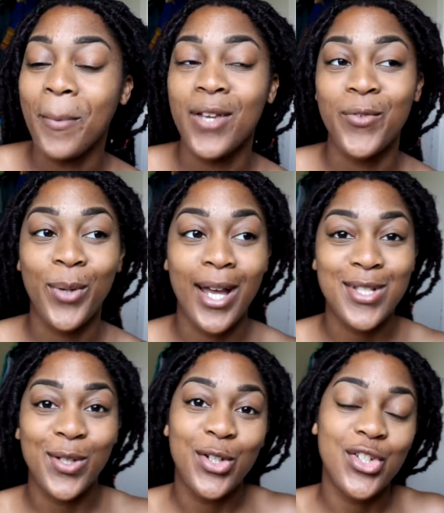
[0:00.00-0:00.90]
If you
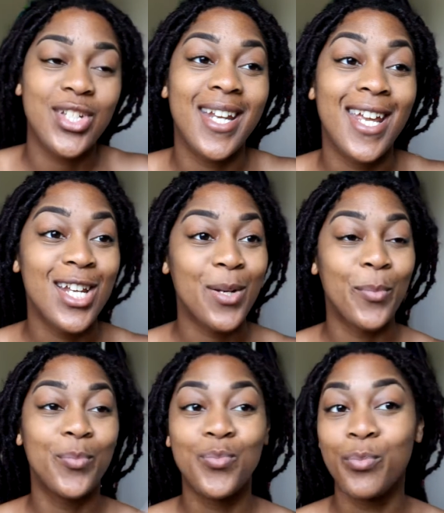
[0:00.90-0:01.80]
guys are interested in
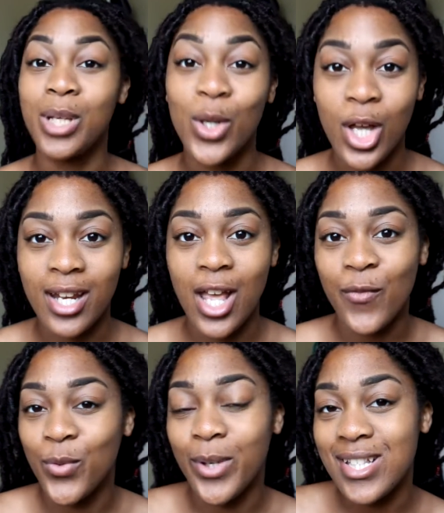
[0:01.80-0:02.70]
being an
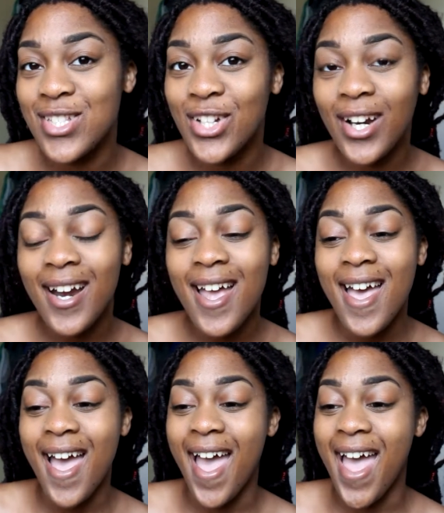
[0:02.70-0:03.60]
influencer
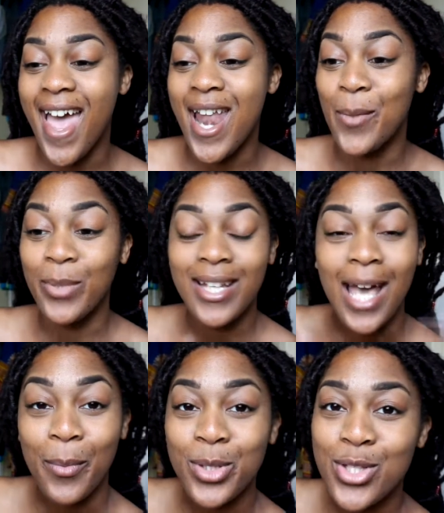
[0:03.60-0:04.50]
and being
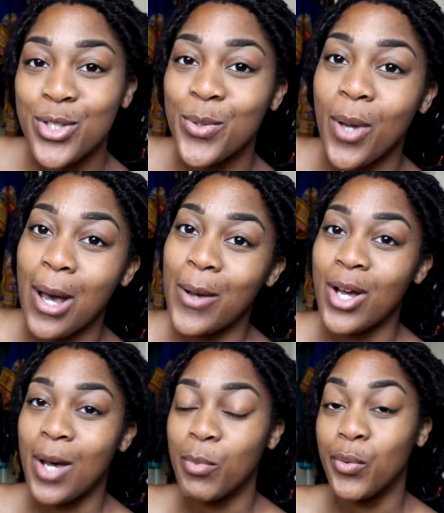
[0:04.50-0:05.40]
able to
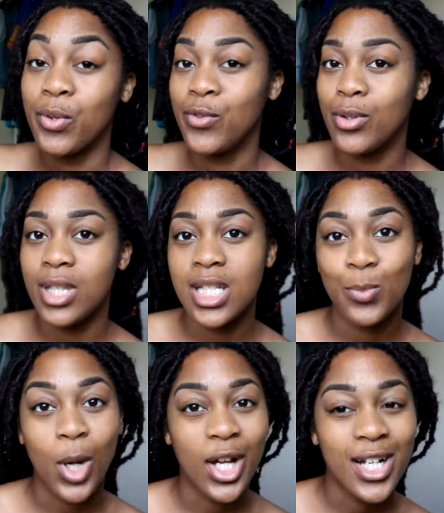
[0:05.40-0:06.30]
review these
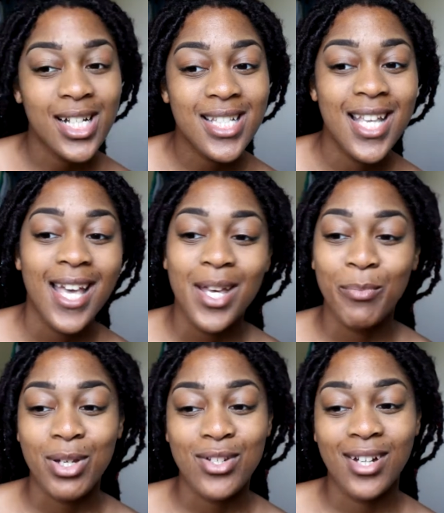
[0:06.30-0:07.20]
products,
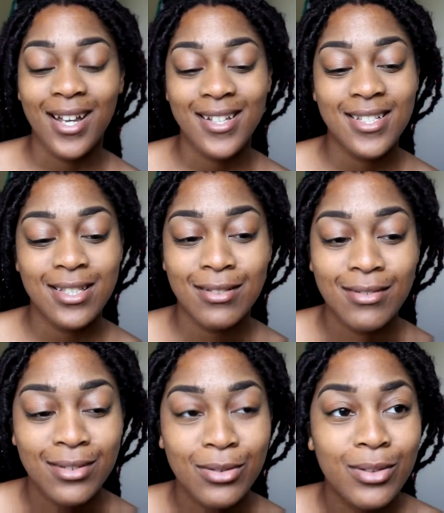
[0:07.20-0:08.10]
make sure you guys
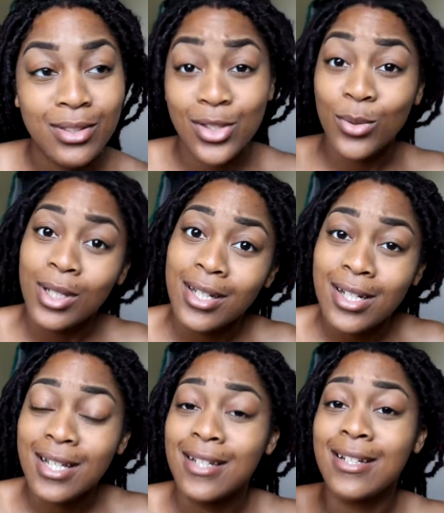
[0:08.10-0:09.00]
tune in
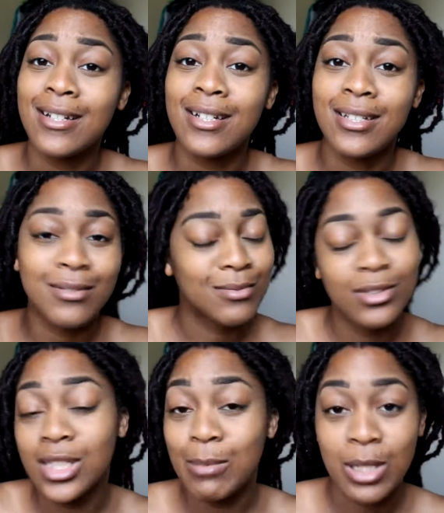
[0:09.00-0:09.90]
and
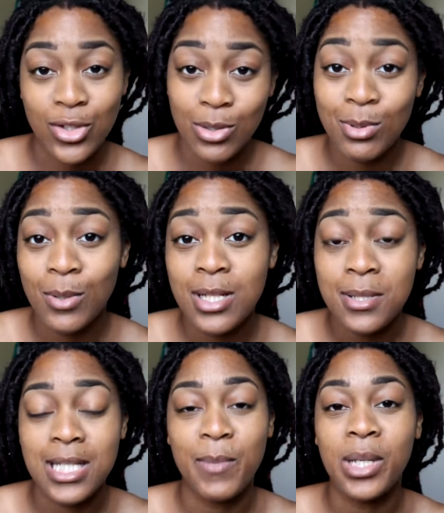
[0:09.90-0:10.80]
look at my description box
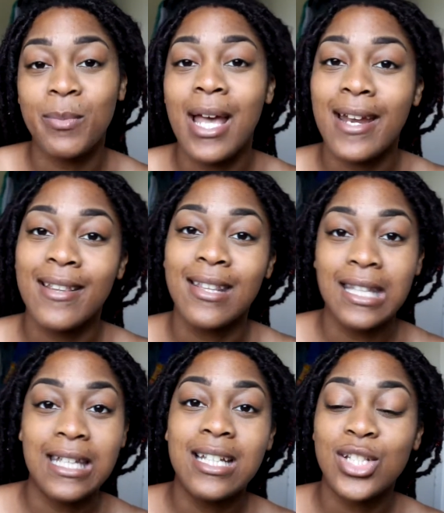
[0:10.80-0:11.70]
because I'm going to be adding the
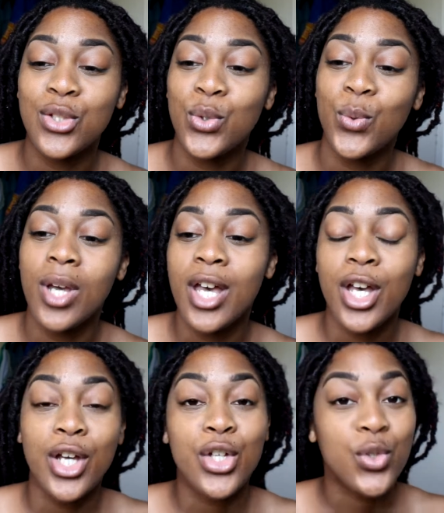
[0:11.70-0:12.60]
link to
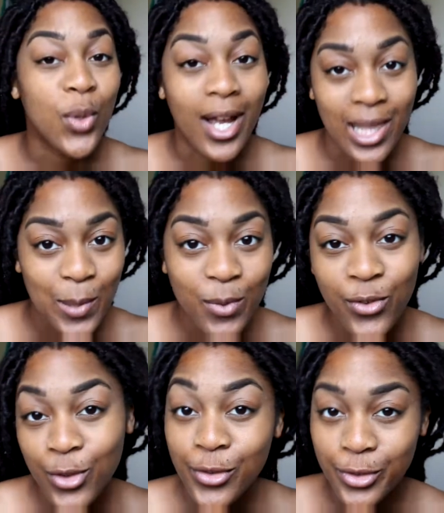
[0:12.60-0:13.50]
try them
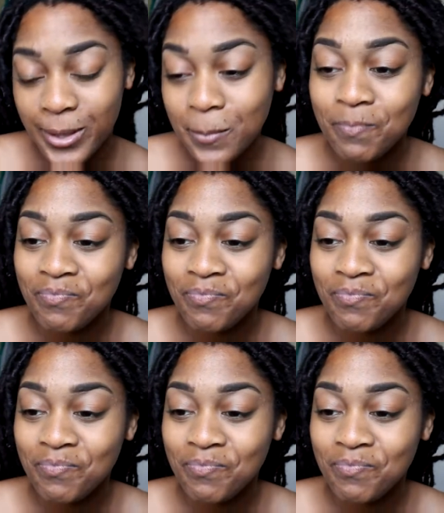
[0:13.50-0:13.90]
for free.